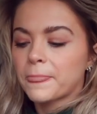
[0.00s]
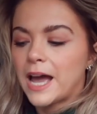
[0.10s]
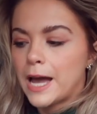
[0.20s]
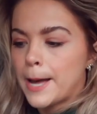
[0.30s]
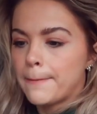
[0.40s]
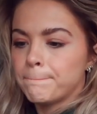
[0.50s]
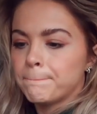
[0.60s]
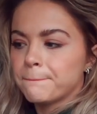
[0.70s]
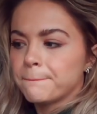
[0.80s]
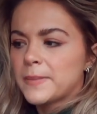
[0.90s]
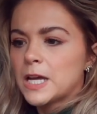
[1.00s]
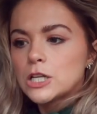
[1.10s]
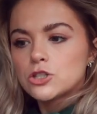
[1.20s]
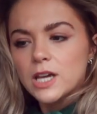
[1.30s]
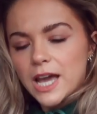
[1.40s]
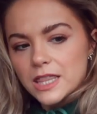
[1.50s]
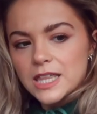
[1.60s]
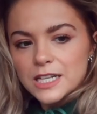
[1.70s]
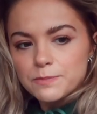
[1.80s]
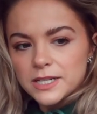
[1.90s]
So yeah,
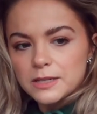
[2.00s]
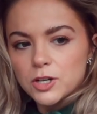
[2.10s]
that's pretty